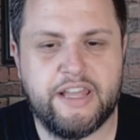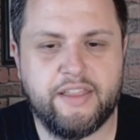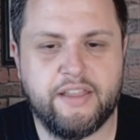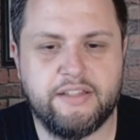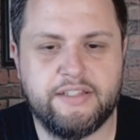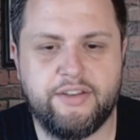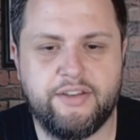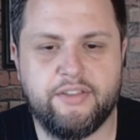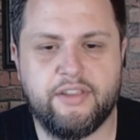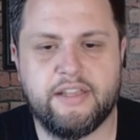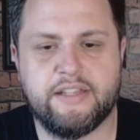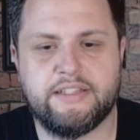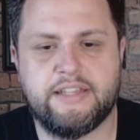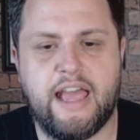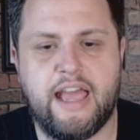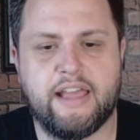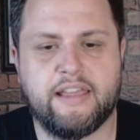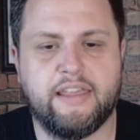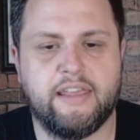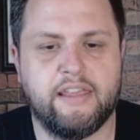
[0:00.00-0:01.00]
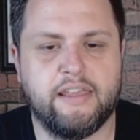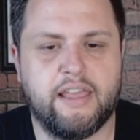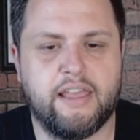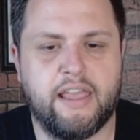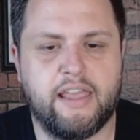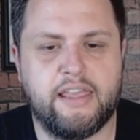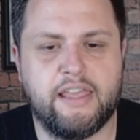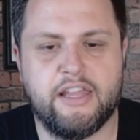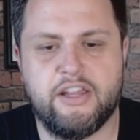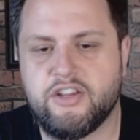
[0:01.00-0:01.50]
continually attacking
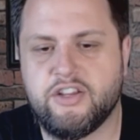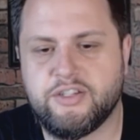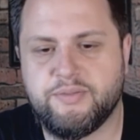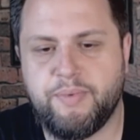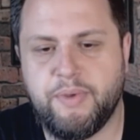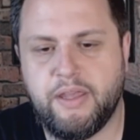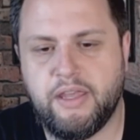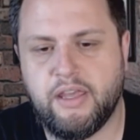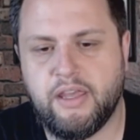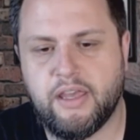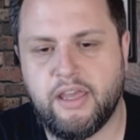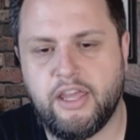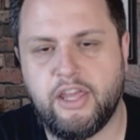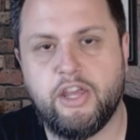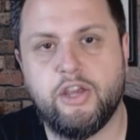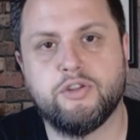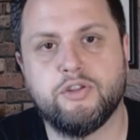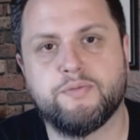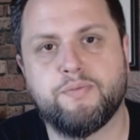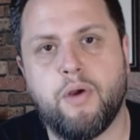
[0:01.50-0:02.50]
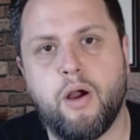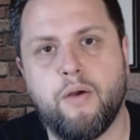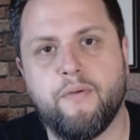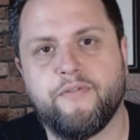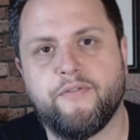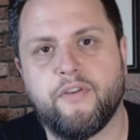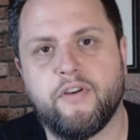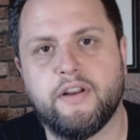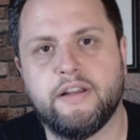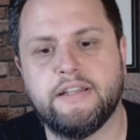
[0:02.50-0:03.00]
can just be a huge problem
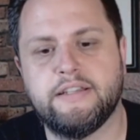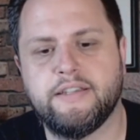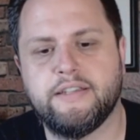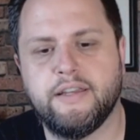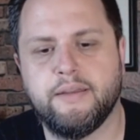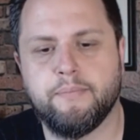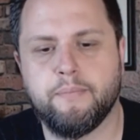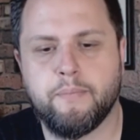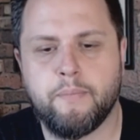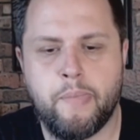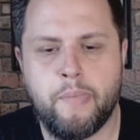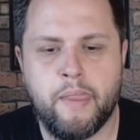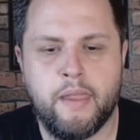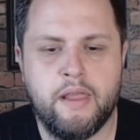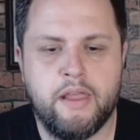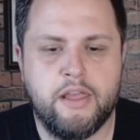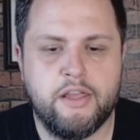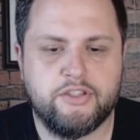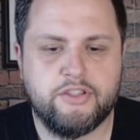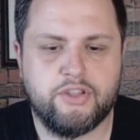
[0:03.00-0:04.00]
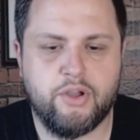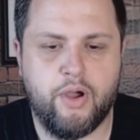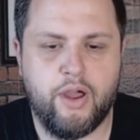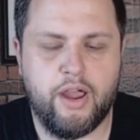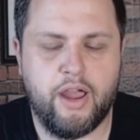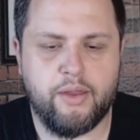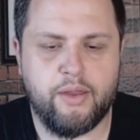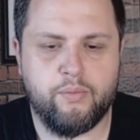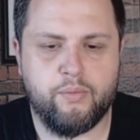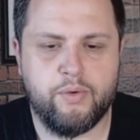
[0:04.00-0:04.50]
for any team. So
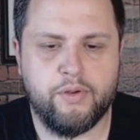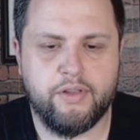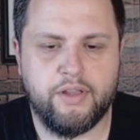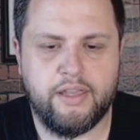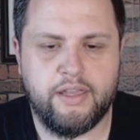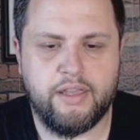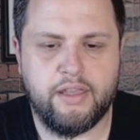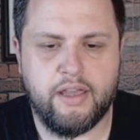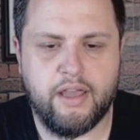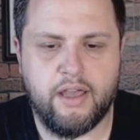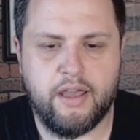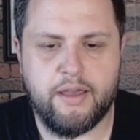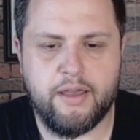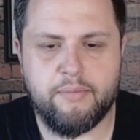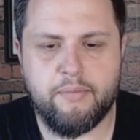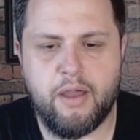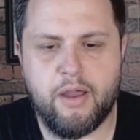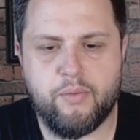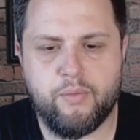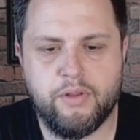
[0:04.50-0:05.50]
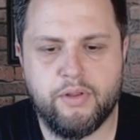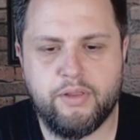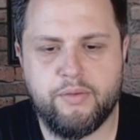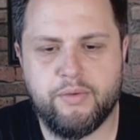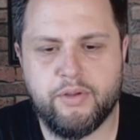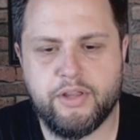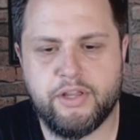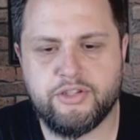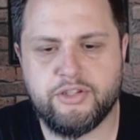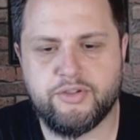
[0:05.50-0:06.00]
I really
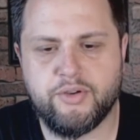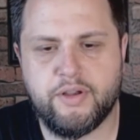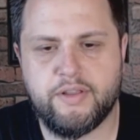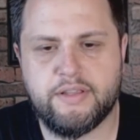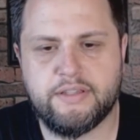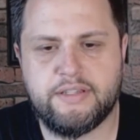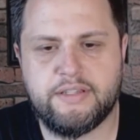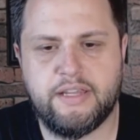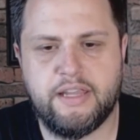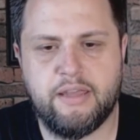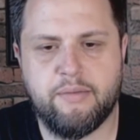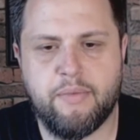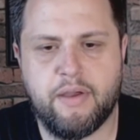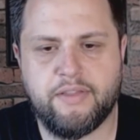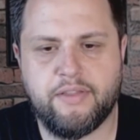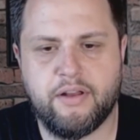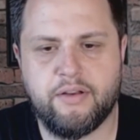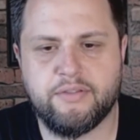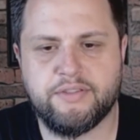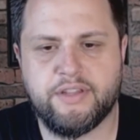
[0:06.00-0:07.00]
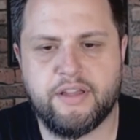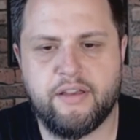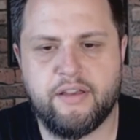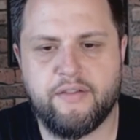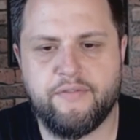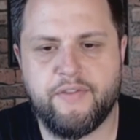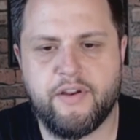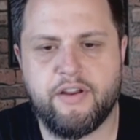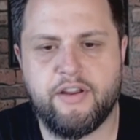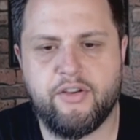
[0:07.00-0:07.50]
enjoyed this team. I thought it was
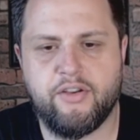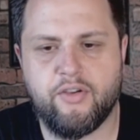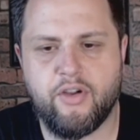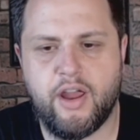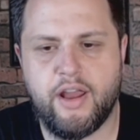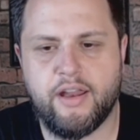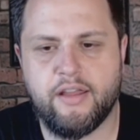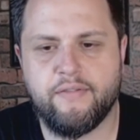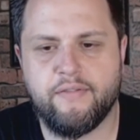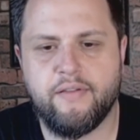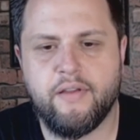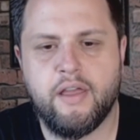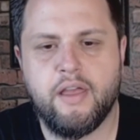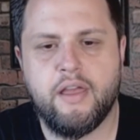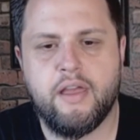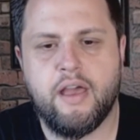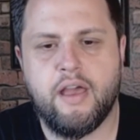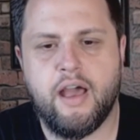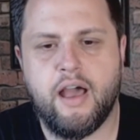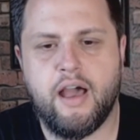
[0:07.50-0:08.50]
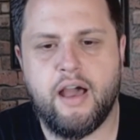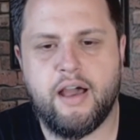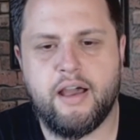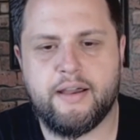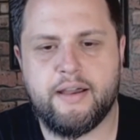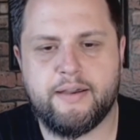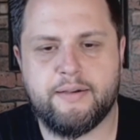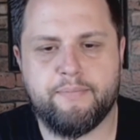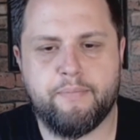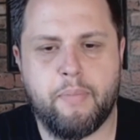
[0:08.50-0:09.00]
very creative.
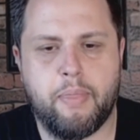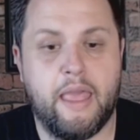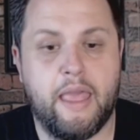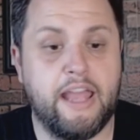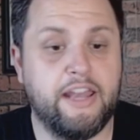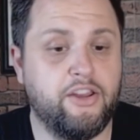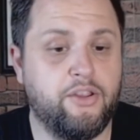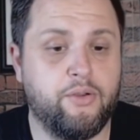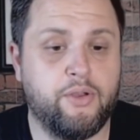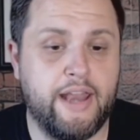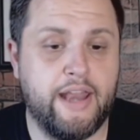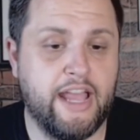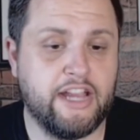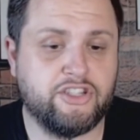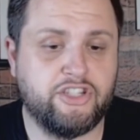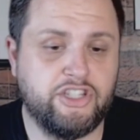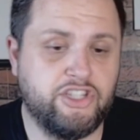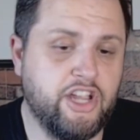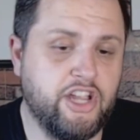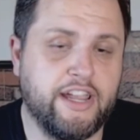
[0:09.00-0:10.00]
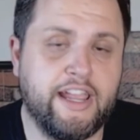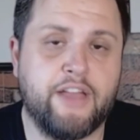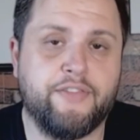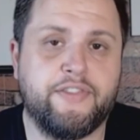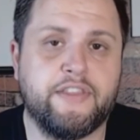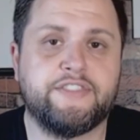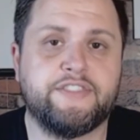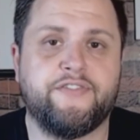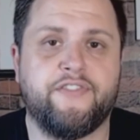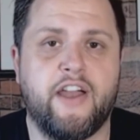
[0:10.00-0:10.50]
And you can actually check out
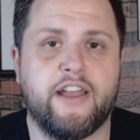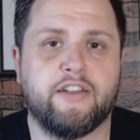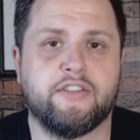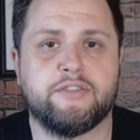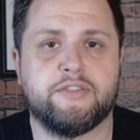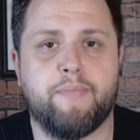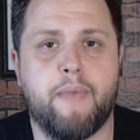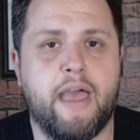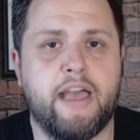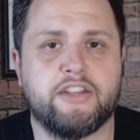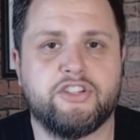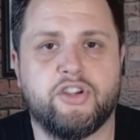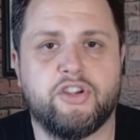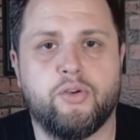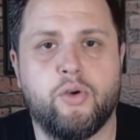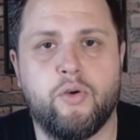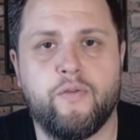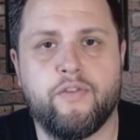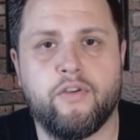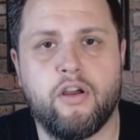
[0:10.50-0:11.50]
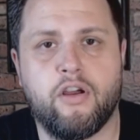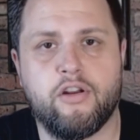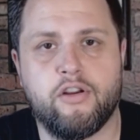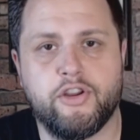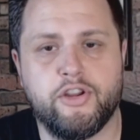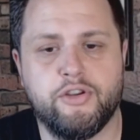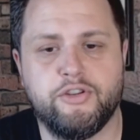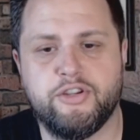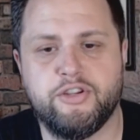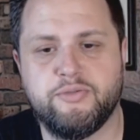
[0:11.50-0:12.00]
this finals match over on our
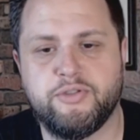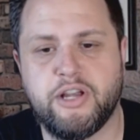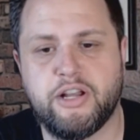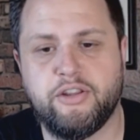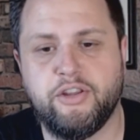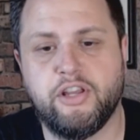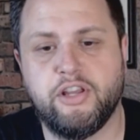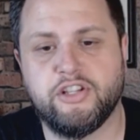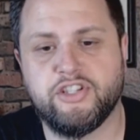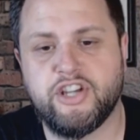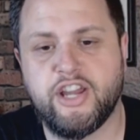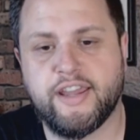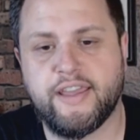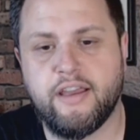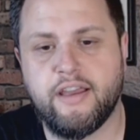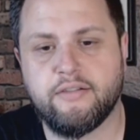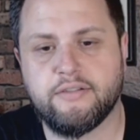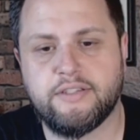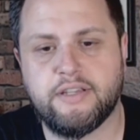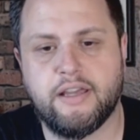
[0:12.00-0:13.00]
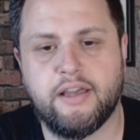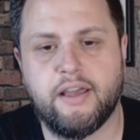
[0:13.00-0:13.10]
YouTube channel. You can check out